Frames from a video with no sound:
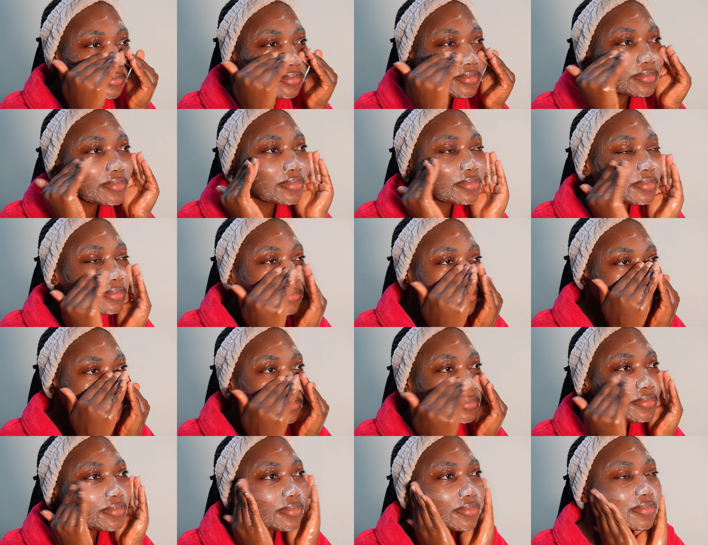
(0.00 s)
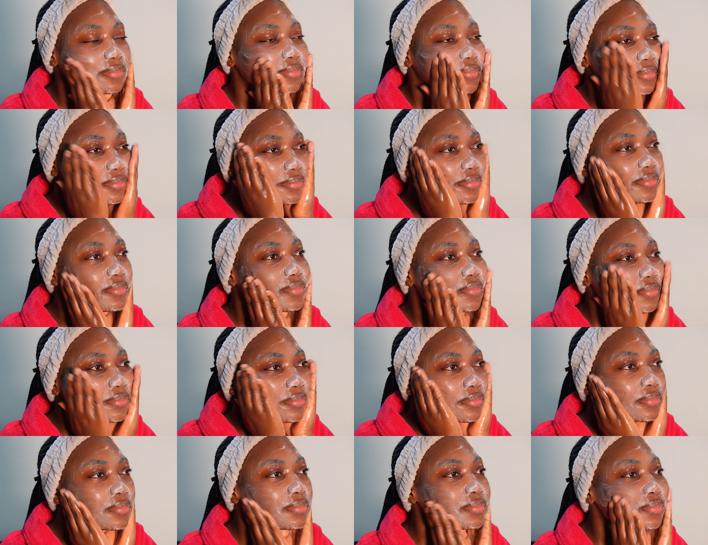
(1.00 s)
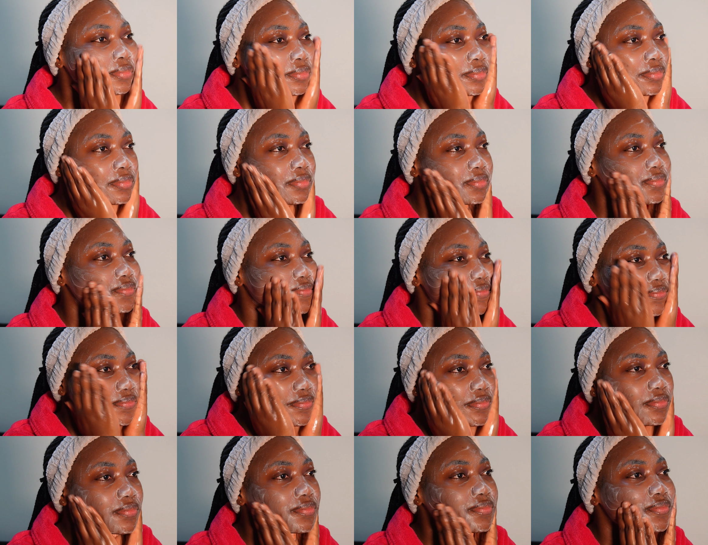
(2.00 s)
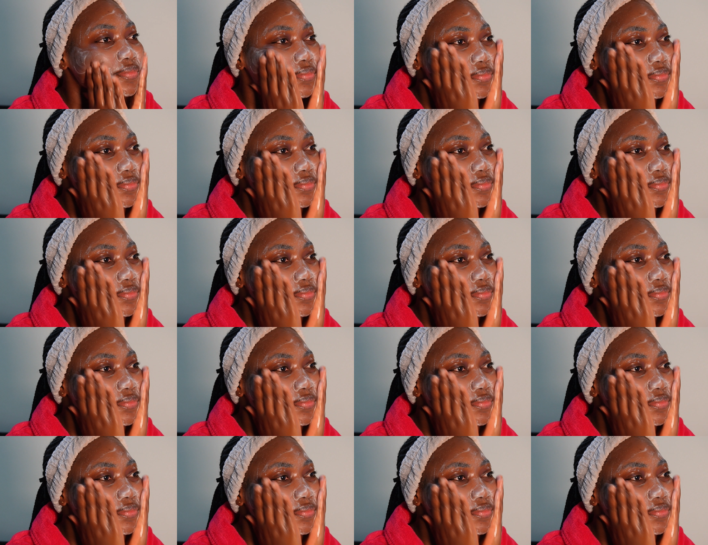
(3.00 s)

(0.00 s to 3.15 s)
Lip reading: [no speech]